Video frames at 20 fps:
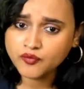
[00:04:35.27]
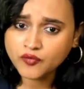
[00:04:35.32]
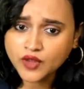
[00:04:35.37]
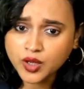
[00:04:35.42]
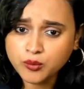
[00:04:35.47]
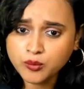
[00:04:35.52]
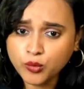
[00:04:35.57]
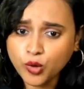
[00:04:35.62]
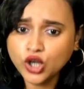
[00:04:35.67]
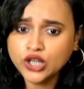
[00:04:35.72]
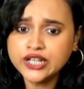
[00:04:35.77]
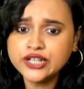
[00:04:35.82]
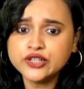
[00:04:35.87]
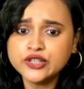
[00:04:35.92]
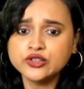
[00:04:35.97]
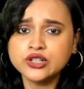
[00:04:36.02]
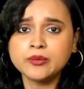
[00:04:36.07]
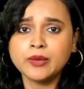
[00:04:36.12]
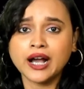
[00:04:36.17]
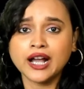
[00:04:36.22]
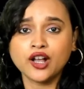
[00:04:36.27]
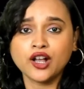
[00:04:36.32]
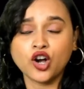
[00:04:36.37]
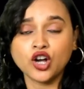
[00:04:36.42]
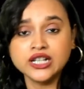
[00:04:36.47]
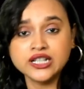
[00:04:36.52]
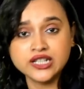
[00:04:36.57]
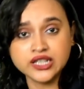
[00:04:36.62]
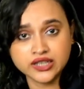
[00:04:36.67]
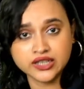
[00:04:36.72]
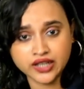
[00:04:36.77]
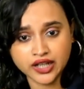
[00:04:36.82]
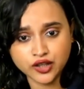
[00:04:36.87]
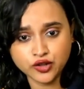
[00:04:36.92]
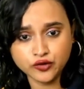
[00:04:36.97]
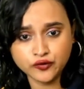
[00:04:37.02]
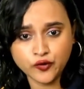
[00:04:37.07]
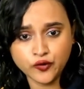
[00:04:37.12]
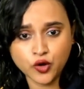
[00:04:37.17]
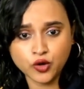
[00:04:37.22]
Molecular biology 3 to
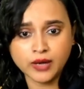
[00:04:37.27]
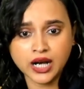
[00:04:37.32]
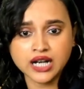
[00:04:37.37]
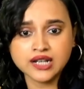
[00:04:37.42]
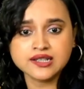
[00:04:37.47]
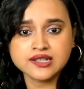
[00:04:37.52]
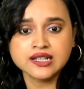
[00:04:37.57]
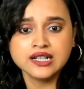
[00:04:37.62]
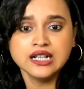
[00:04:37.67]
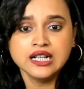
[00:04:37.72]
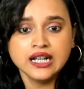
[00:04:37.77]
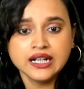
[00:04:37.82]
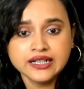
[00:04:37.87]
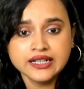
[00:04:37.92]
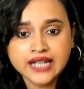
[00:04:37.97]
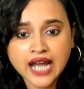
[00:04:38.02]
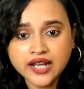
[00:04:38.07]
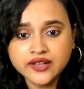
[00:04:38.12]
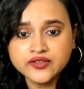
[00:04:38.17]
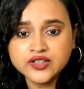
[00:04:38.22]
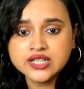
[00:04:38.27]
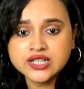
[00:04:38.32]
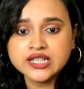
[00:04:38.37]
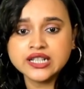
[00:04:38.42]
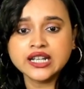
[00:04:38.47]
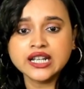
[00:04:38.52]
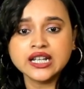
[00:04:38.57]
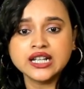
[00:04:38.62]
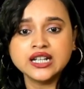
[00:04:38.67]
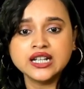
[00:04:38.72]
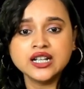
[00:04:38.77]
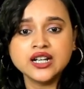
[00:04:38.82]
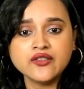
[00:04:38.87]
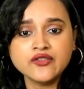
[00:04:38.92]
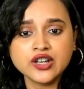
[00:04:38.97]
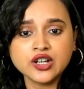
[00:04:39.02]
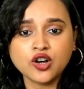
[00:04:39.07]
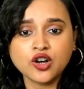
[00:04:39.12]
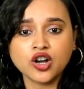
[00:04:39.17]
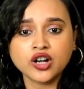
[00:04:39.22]
4 marks. Diversity in
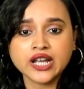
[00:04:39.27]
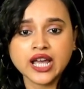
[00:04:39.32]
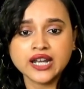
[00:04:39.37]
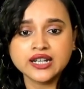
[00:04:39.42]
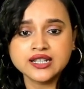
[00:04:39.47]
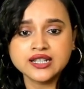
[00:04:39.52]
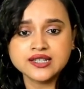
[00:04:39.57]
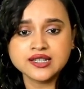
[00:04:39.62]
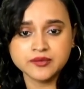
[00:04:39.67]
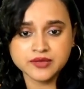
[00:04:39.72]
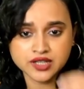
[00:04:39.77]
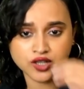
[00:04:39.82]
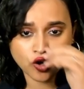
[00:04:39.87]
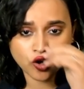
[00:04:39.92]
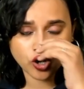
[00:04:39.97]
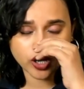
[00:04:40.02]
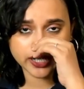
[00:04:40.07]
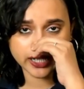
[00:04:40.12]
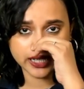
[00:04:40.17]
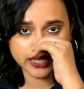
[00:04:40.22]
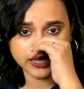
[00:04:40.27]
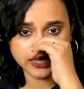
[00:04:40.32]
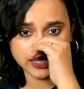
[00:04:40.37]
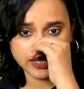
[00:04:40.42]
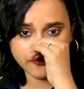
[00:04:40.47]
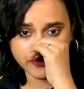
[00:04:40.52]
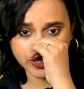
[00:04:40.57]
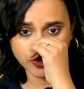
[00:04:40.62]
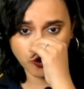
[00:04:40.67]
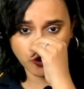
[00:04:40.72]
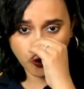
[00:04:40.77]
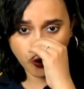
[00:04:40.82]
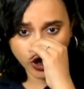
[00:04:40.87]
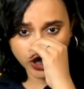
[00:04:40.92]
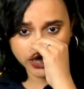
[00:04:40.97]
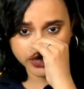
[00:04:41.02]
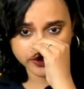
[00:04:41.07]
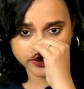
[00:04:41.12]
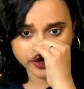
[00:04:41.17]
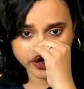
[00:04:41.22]
living organisms or in living
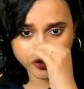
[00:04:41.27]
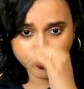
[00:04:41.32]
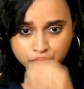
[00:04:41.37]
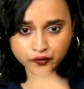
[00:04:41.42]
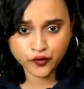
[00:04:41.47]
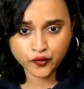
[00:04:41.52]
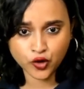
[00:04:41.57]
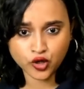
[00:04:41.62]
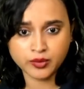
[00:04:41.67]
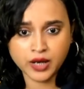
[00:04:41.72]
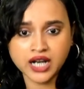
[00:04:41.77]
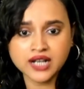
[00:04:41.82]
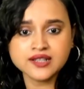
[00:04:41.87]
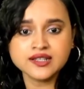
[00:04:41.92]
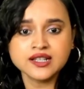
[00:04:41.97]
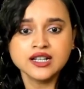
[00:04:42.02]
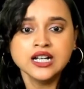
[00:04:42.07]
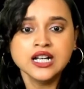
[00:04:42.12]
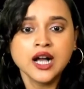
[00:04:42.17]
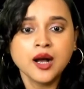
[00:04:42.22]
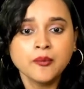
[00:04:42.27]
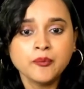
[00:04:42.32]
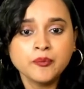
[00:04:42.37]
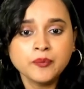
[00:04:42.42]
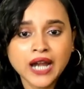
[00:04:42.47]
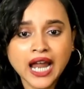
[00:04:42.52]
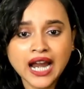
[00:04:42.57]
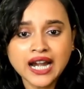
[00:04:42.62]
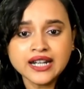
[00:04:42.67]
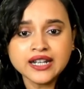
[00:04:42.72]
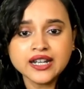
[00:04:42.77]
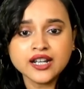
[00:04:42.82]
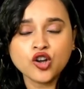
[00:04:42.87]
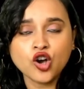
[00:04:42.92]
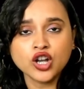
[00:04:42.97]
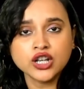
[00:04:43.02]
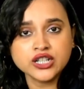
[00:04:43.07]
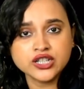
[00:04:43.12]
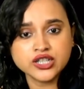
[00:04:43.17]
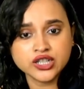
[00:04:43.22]
world 3 to 4 marks. Plant
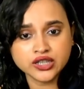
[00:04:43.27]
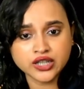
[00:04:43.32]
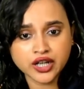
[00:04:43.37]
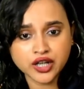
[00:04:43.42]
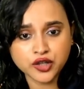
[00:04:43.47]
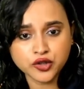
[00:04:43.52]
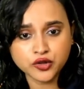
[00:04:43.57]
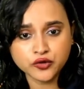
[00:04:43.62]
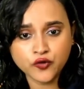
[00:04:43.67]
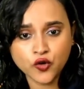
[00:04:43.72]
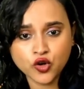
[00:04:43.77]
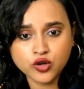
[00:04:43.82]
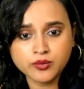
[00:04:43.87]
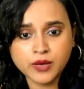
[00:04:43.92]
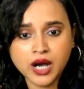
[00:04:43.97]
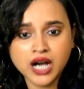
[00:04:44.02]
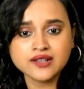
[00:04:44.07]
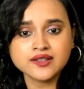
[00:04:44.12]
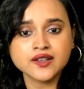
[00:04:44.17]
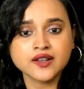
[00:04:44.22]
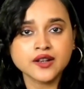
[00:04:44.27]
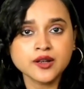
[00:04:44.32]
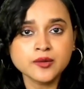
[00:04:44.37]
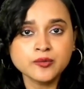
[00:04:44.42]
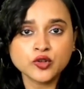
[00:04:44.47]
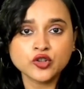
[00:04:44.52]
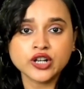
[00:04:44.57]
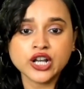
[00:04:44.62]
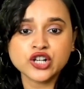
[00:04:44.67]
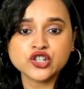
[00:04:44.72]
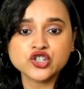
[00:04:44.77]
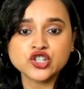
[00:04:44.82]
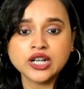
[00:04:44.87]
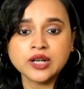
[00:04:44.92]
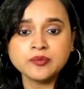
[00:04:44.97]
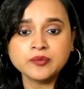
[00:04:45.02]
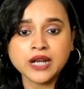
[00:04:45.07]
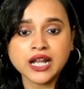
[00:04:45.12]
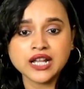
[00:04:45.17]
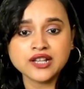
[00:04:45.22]
ecology 3 to 4 marks. Reproduction in
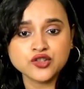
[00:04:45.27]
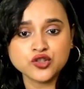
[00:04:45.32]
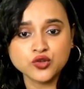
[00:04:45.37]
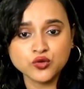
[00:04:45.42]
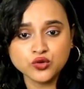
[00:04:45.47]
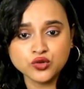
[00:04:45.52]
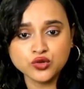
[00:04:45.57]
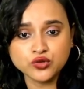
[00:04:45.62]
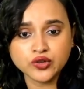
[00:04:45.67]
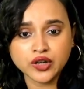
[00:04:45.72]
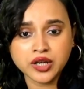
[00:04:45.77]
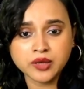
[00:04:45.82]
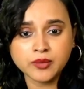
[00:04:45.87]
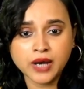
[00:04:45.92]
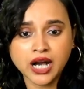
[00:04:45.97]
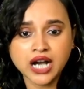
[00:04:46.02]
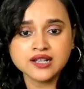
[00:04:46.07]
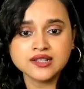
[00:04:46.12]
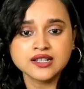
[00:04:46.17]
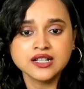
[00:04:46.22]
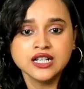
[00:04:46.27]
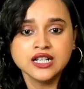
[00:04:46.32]
plants 2 to 3 marks.